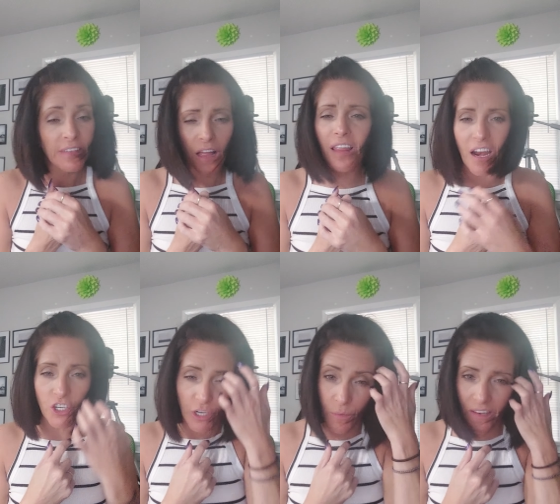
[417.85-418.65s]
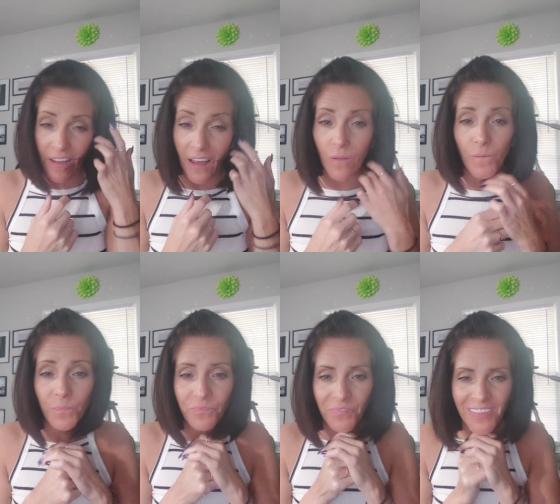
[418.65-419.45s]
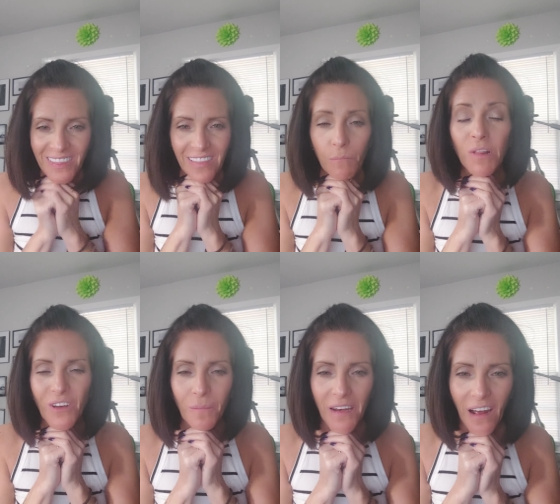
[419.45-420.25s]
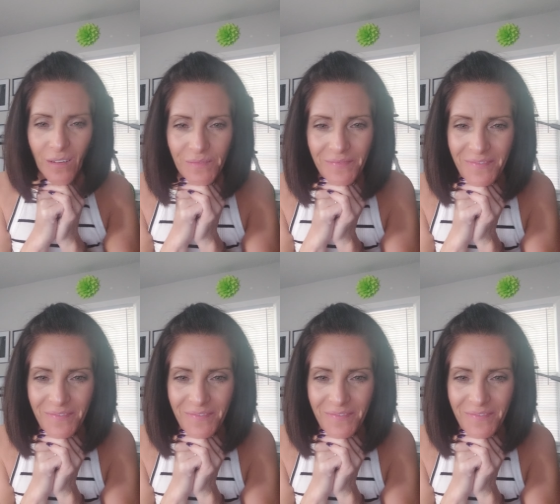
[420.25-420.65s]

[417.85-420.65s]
A lot of shit went down. But look at me now.